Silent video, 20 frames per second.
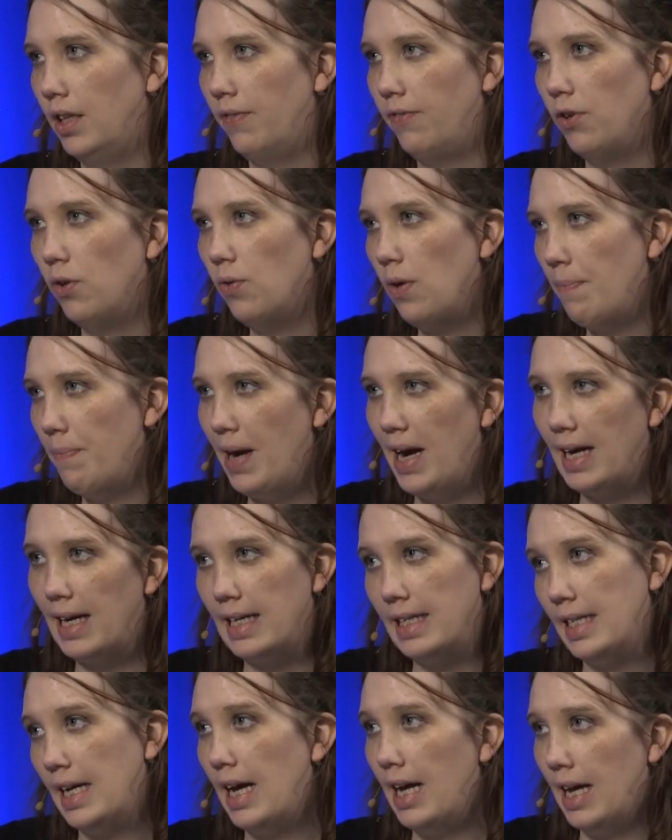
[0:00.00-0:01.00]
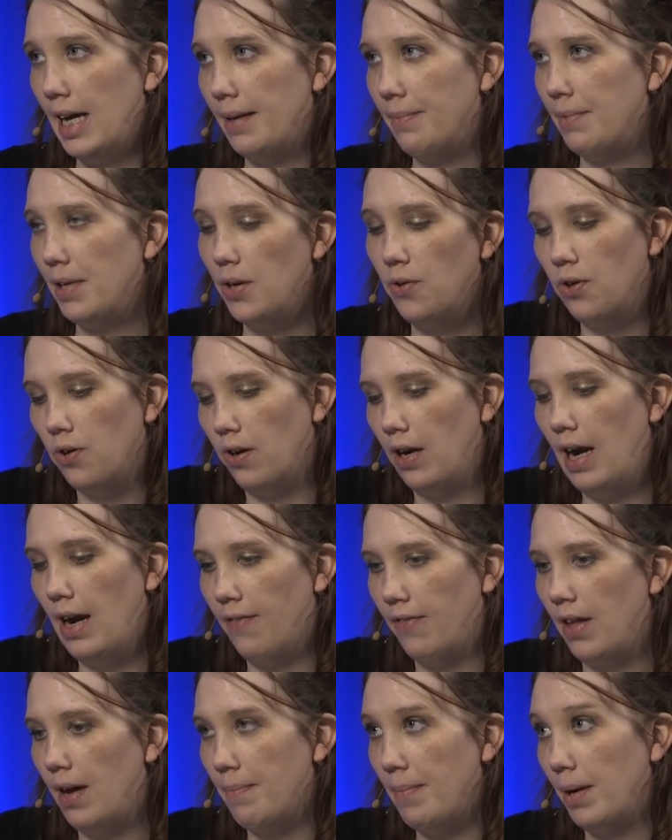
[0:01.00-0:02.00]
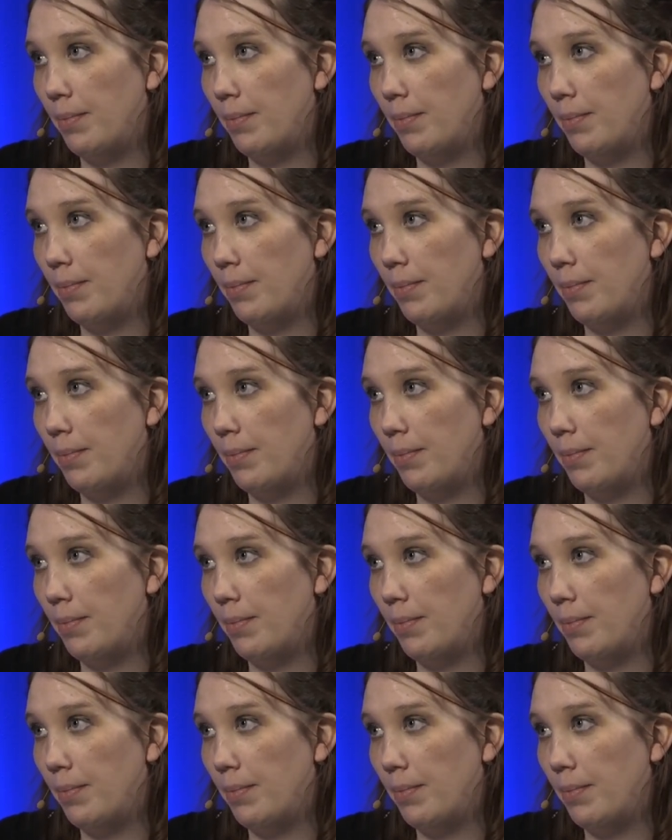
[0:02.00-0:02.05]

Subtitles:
If you went back in time, you would already have that